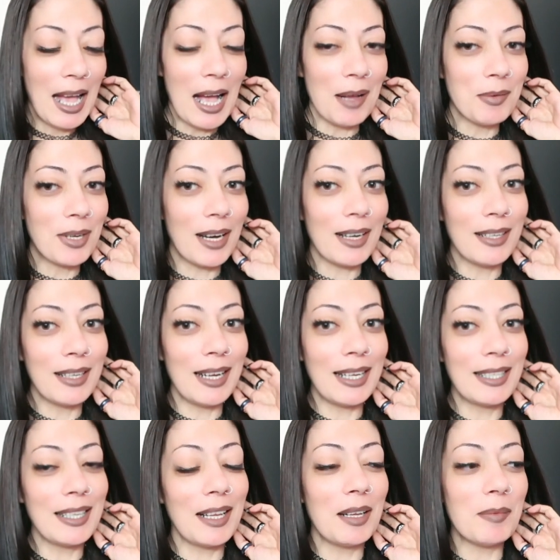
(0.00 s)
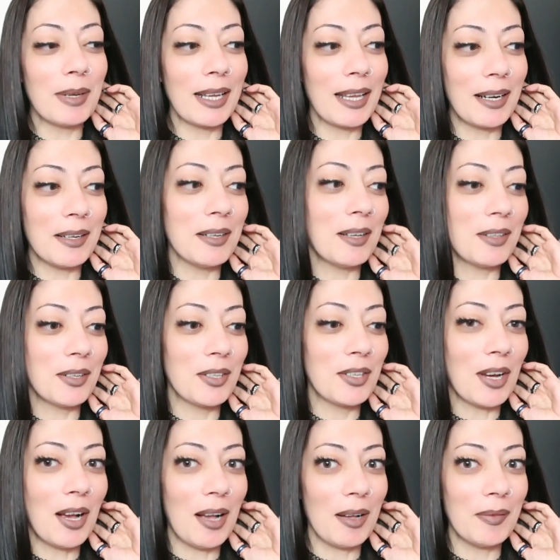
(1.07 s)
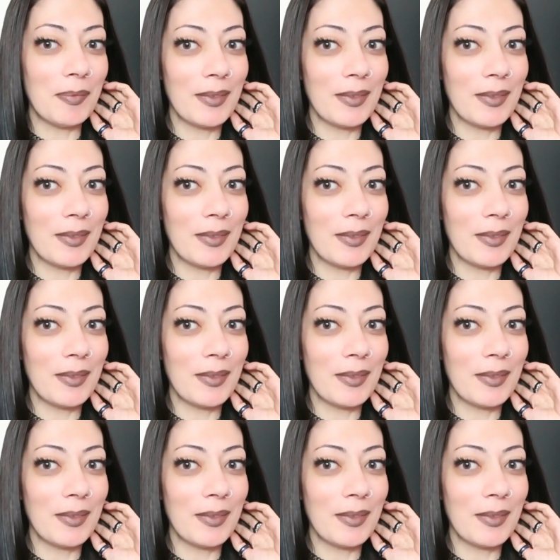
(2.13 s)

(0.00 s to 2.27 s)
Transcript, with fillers: I'm trying to like right, tell him to get another job.